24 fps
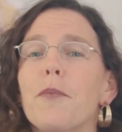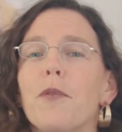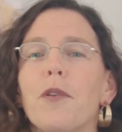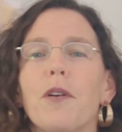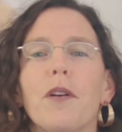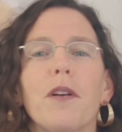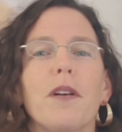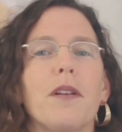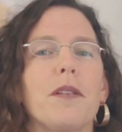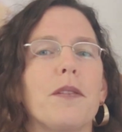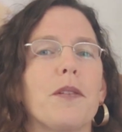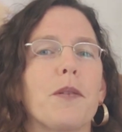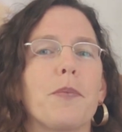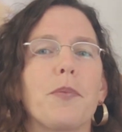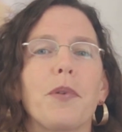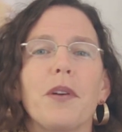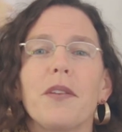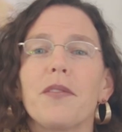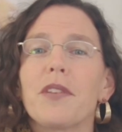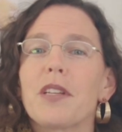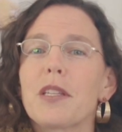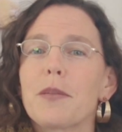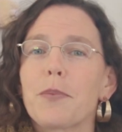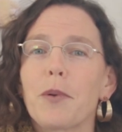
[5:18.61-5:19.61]
or your
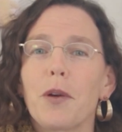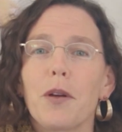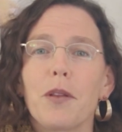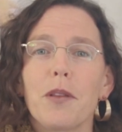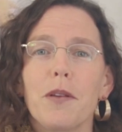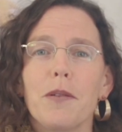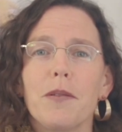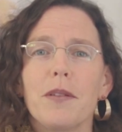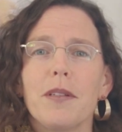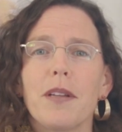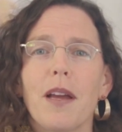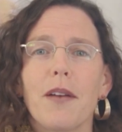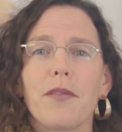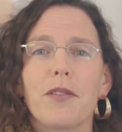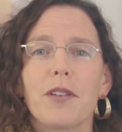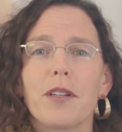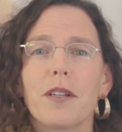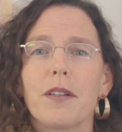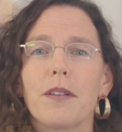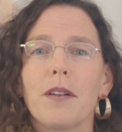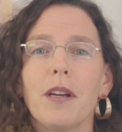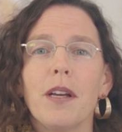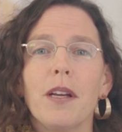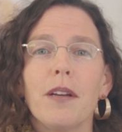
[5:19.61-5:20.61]
previous birth you'd
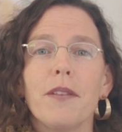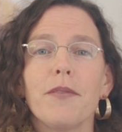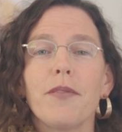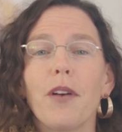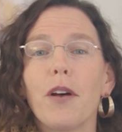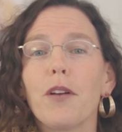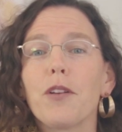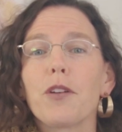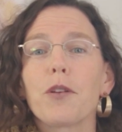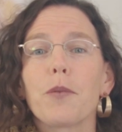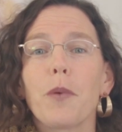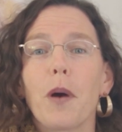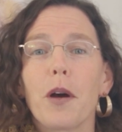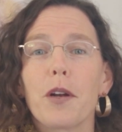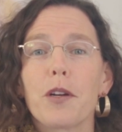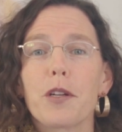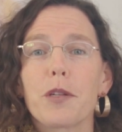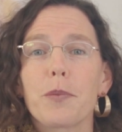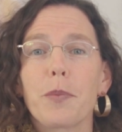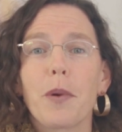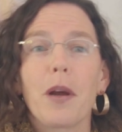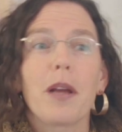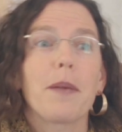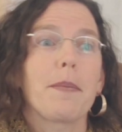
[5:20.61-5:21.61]
never felt your
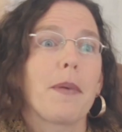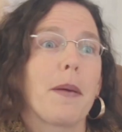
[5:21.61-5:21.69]
waters break.